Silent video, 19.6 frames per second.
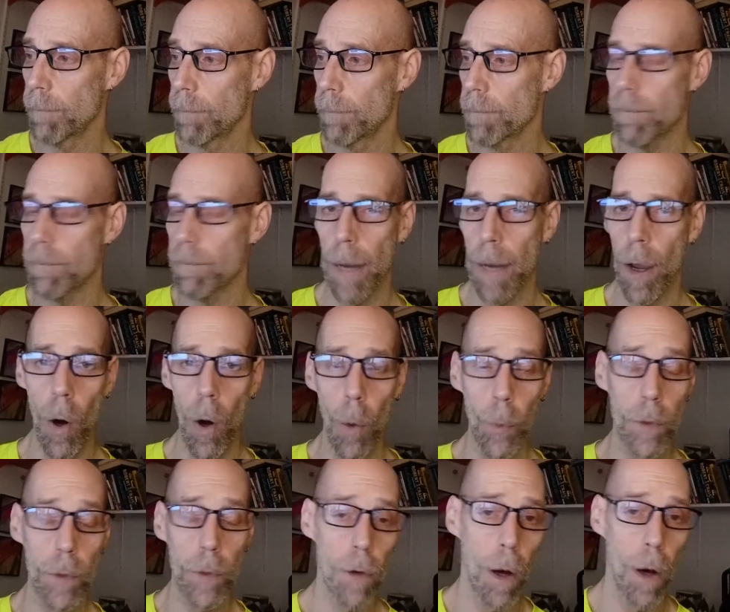My
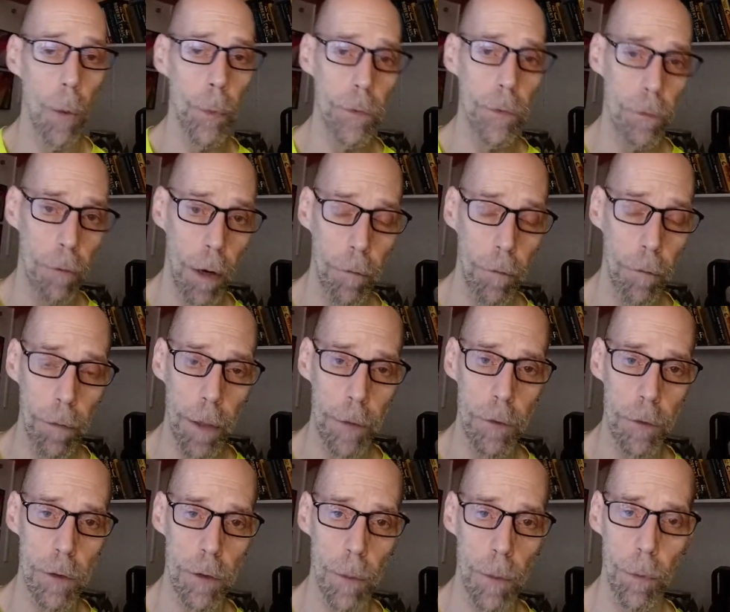always great
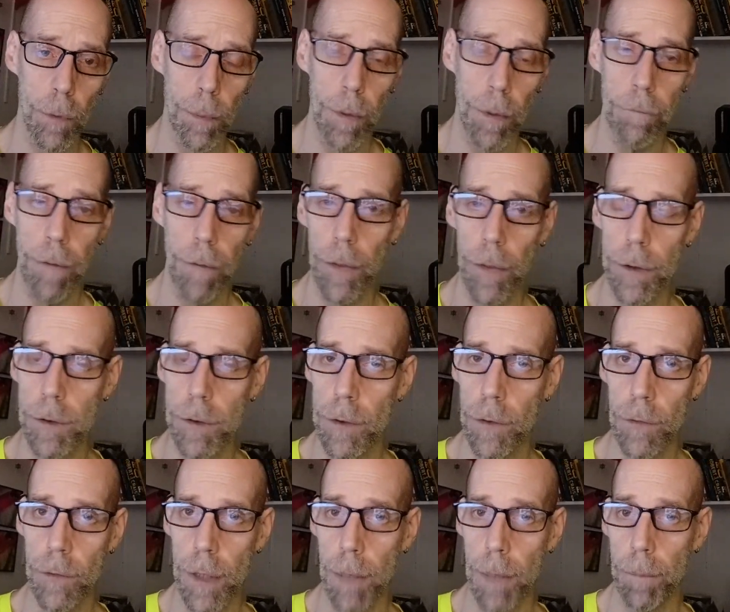relationship with my father
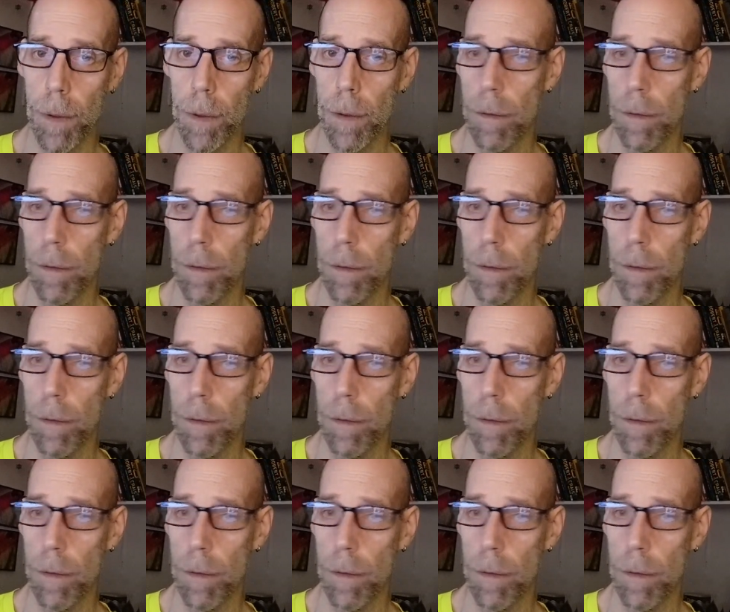just deepened.